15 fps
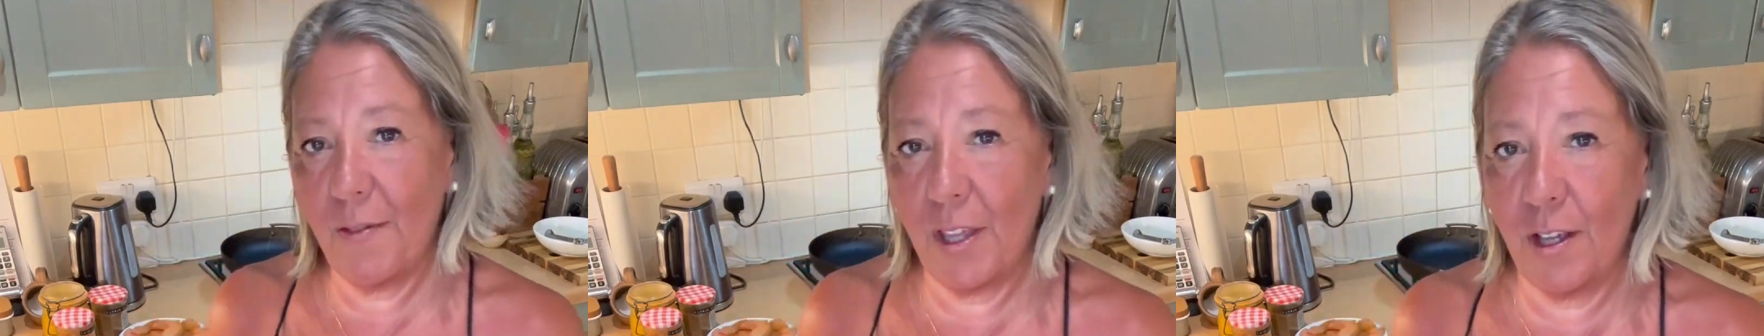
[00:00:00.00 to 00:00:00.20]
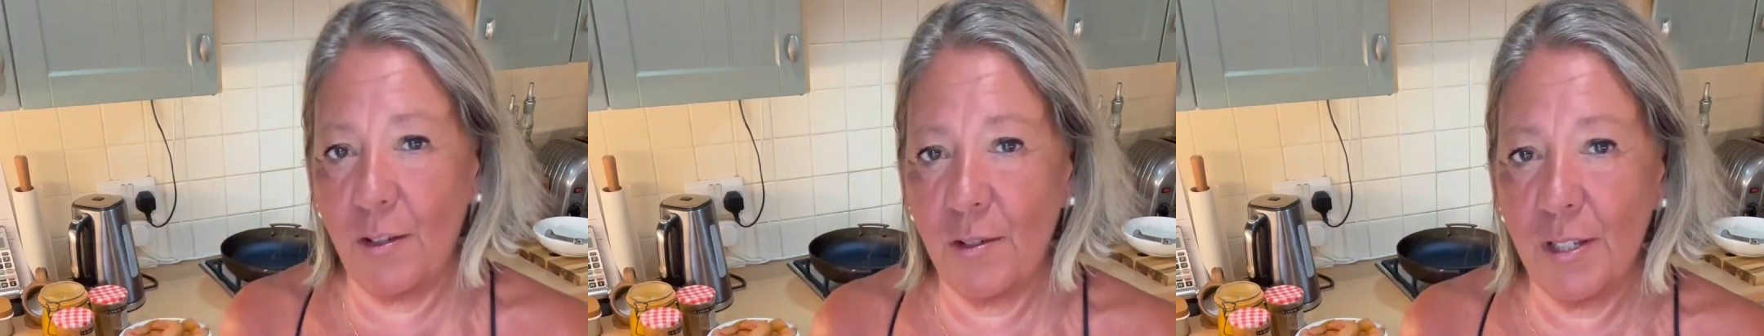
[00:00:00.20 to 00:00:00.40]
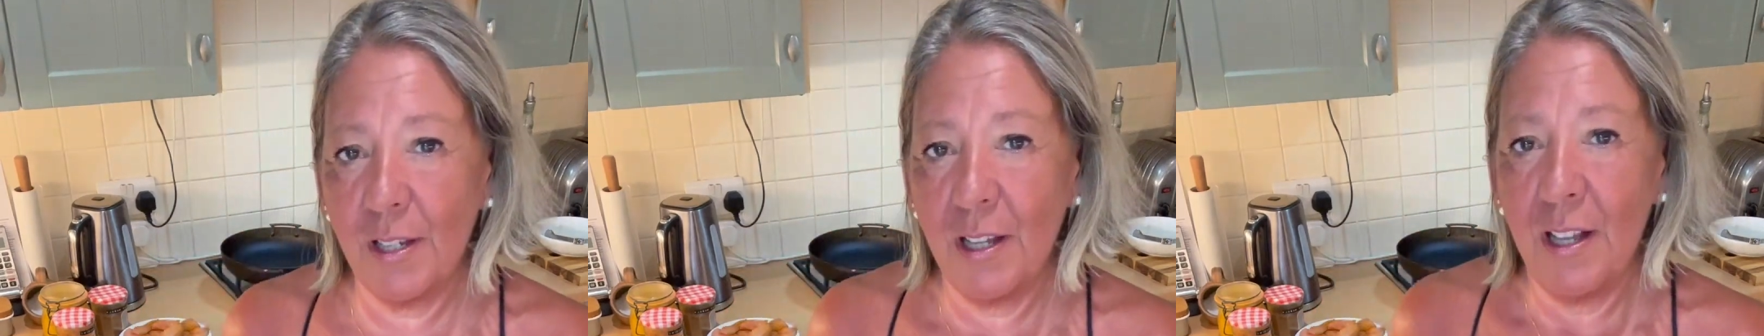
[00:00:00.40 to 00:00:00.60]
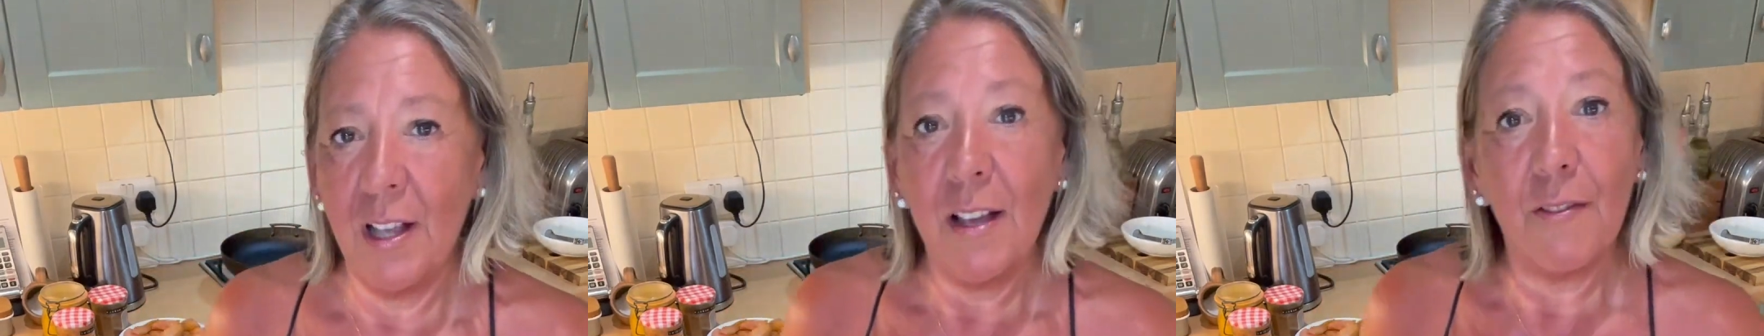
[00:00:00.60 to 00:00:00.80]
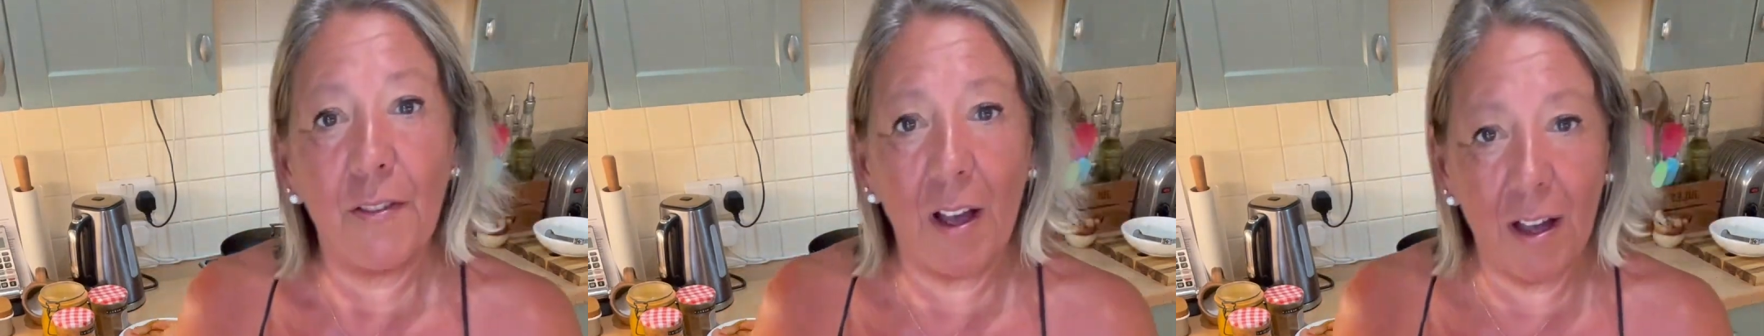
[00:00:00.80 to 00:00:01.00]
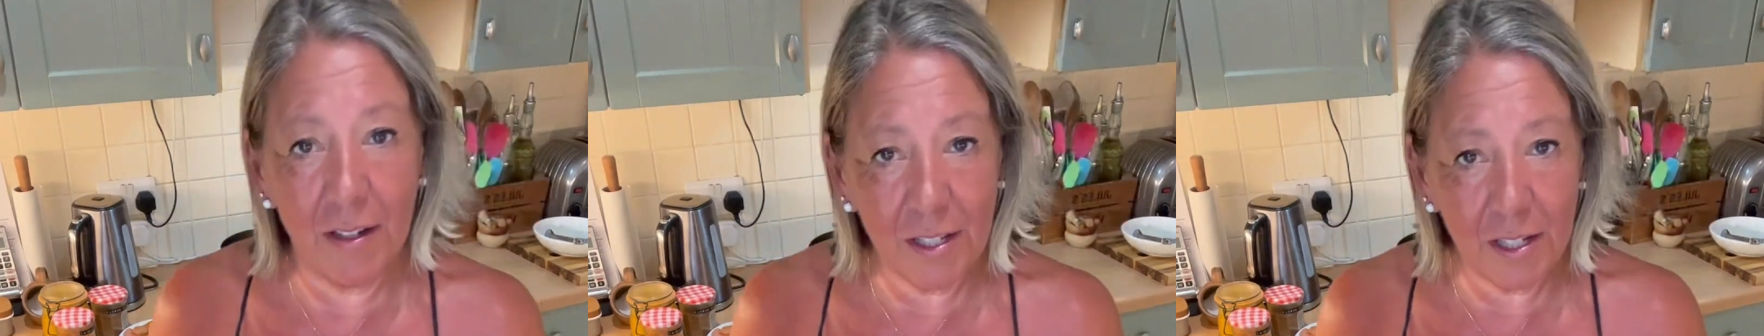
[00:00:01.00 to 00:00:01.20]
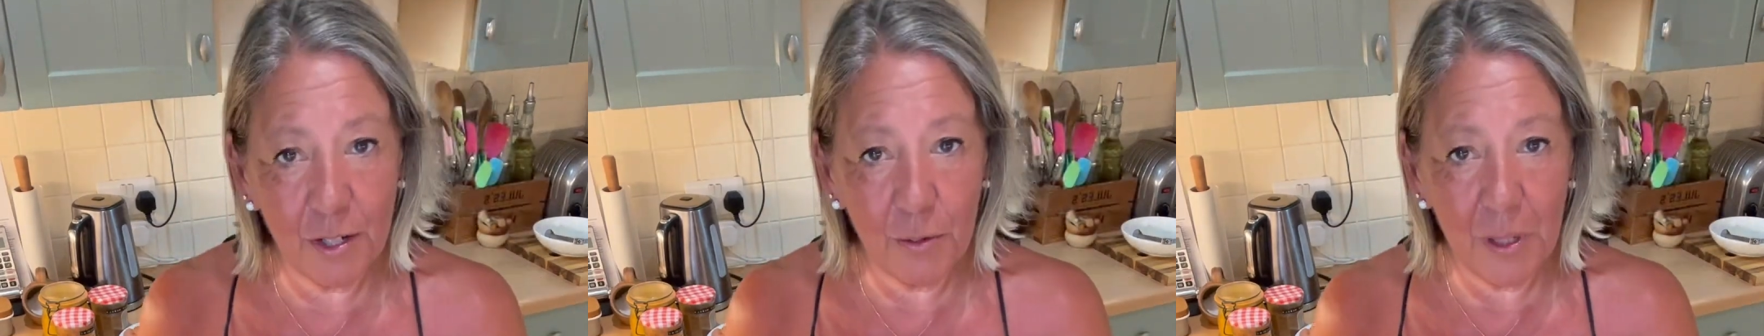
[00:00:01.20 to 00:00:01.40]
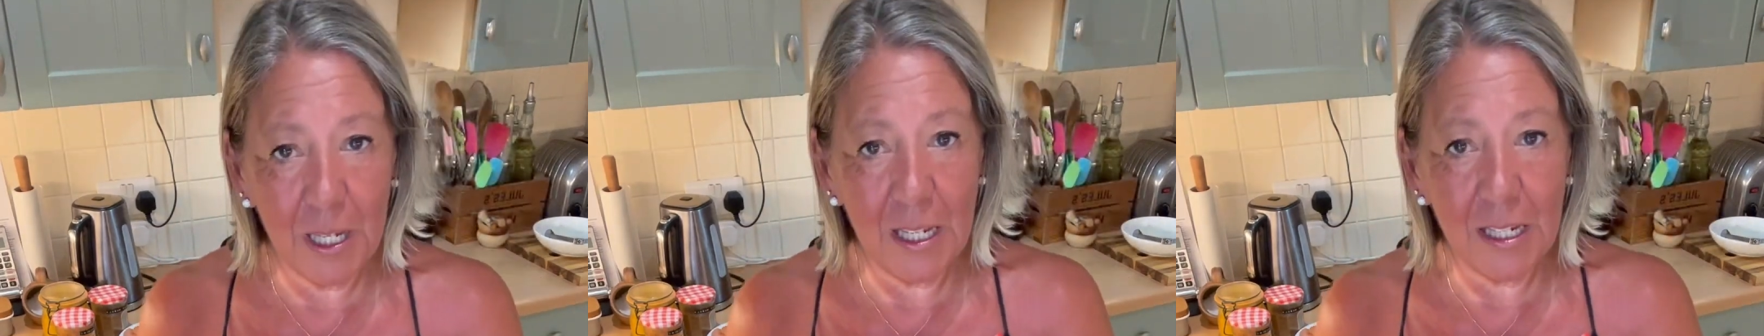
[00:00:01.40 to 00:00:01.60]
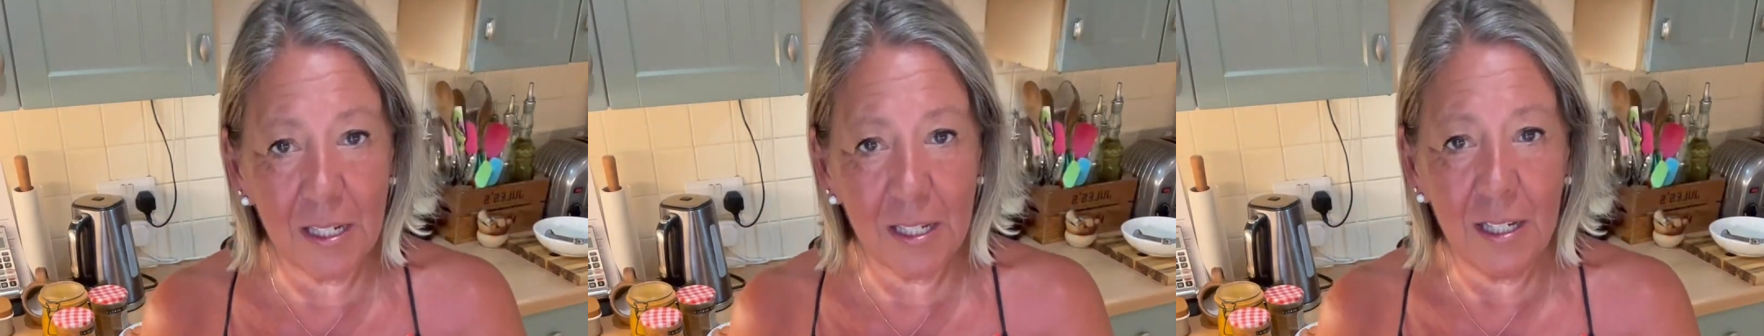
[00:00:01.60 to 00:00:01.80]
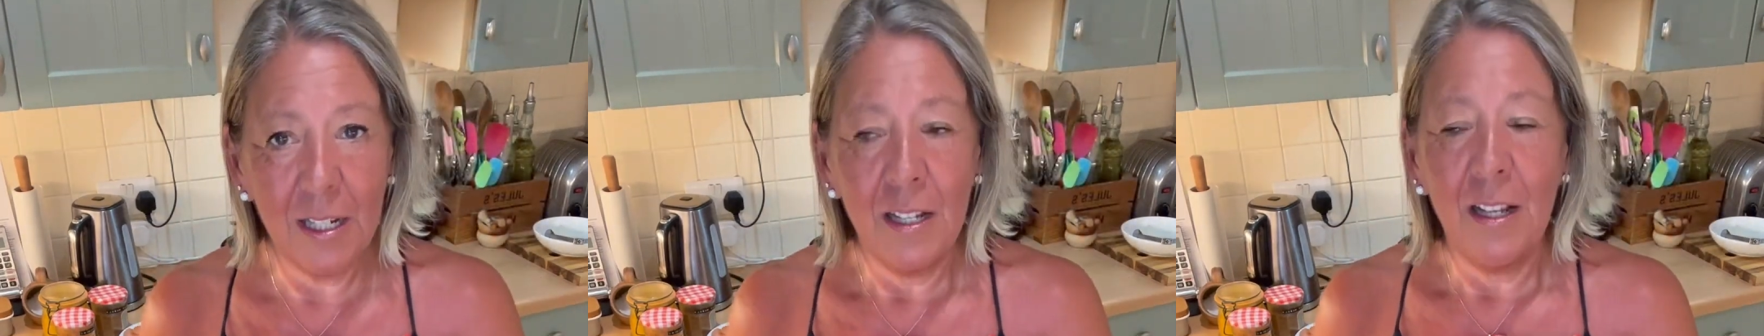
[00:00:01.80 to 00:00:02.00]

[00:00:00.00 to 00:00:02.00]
those for us to eat.